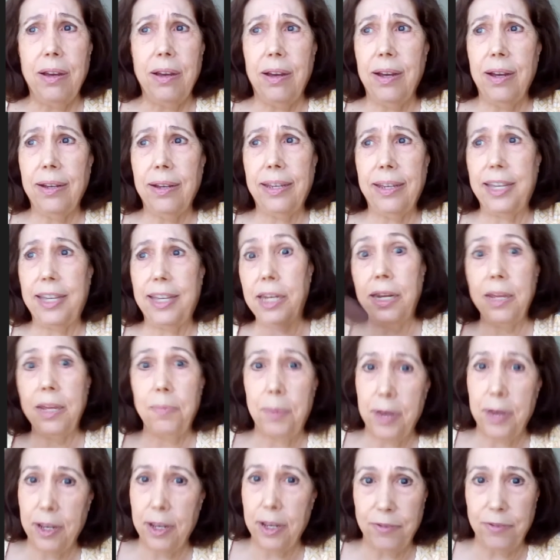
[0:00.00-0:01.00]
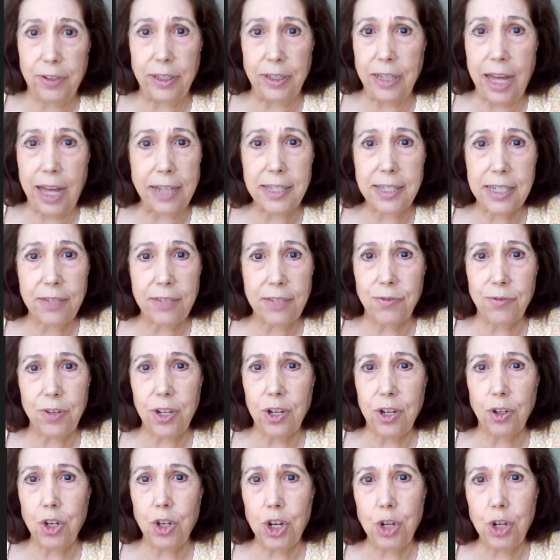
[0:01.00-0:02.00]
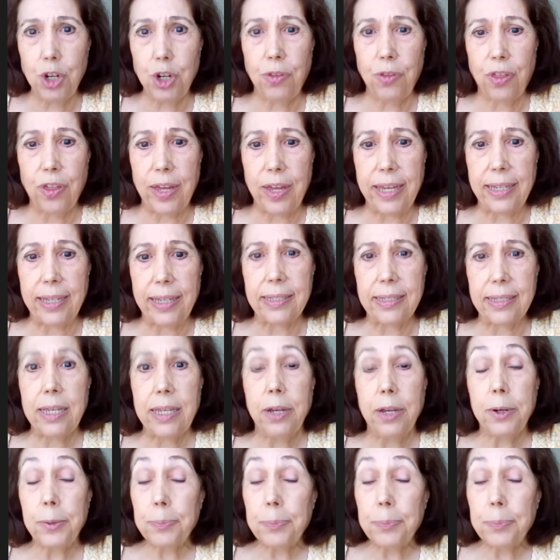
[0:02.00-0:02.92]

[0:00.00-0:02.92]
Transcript: a guinea pig for lots of new things.